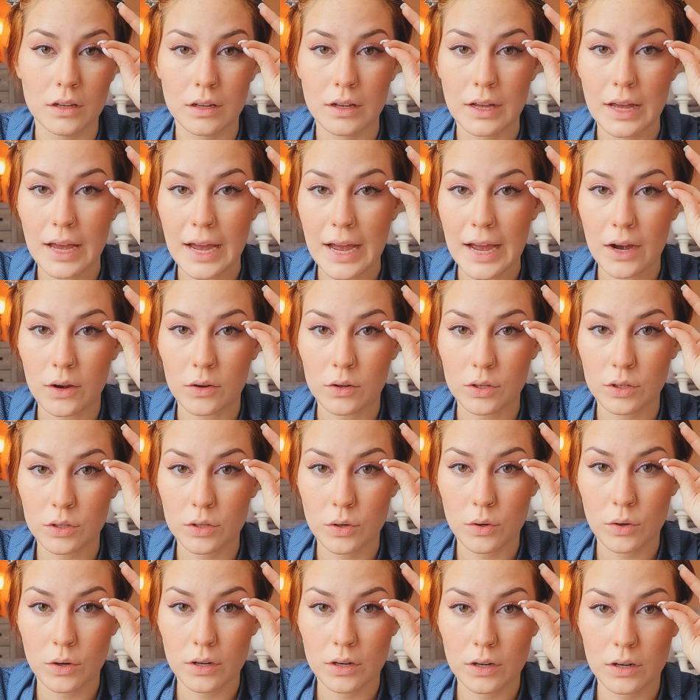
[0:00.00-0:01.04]
outer
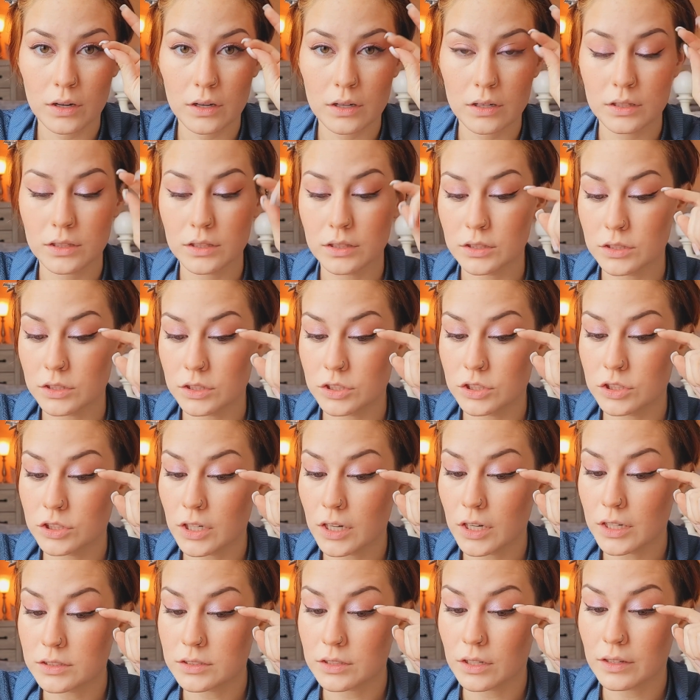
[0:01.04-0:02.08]
corner
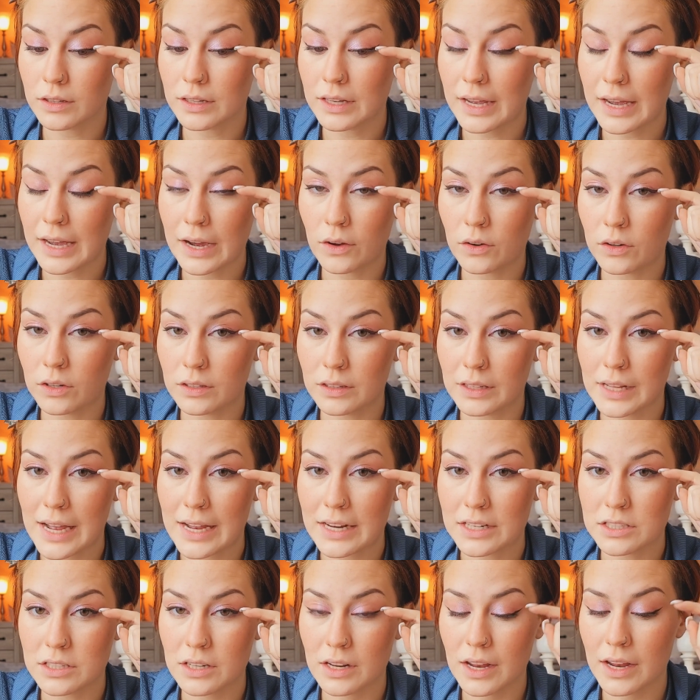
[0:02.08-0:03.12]
just on the outer
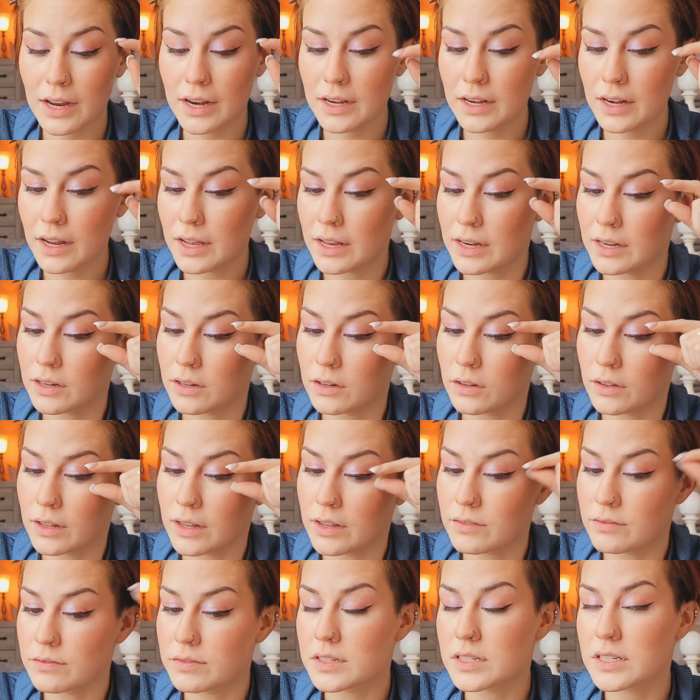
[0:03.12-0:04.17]
lash line, and it'll
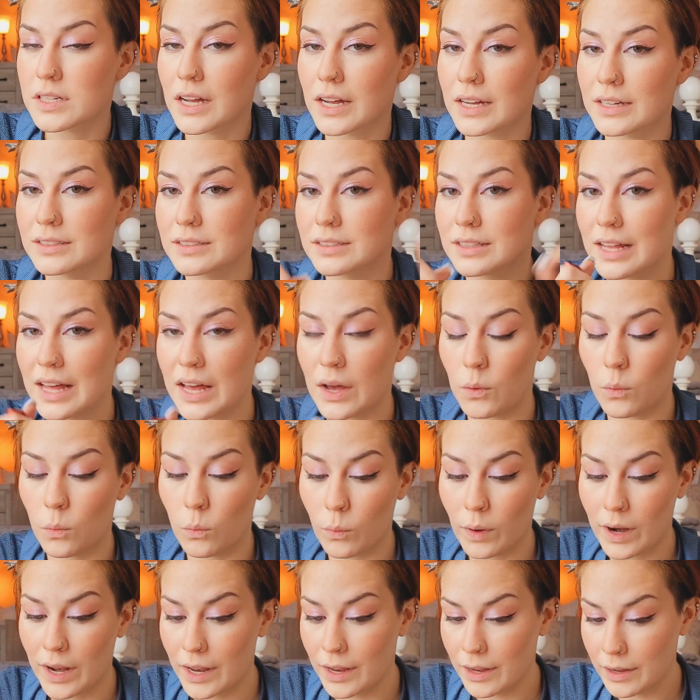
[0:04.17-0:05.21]
emphasize that
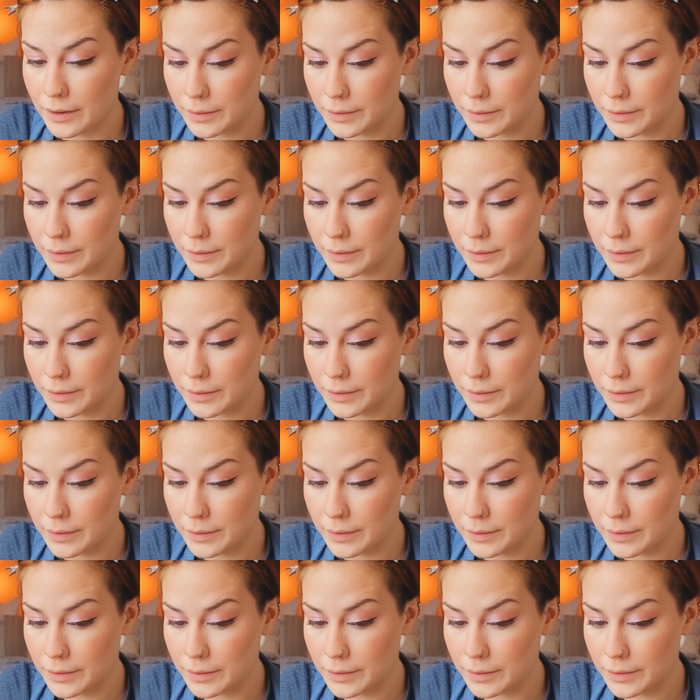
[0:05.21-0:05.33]
wing.